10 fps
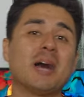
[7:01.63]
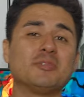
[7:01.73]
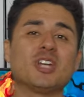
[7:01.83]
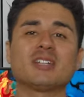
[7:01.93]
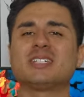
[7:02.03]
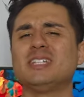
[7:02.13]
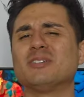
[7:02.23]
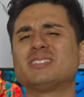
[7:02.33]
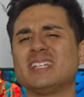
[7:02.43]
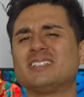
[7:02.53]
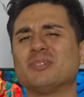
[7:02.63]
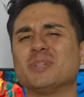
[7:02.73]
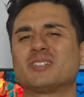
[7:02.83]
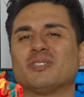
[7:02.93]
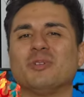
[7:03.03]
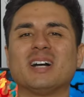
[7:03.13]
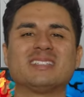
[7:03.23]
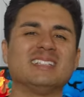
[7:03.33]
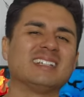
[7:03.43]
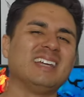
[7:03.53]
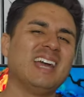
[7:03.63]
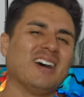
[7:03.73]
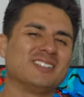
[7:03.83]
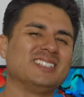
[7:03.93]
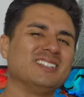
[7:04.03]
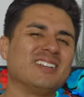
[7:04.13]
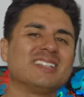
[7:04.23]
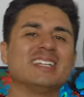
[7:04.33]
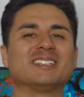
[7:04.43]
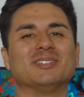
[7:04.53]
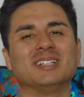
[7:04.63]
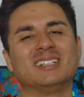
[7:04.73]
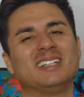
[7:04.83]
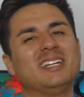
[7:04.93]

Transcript: I'm Josh Quiñonez. Thanks so much for watching. I'll see you on the next one.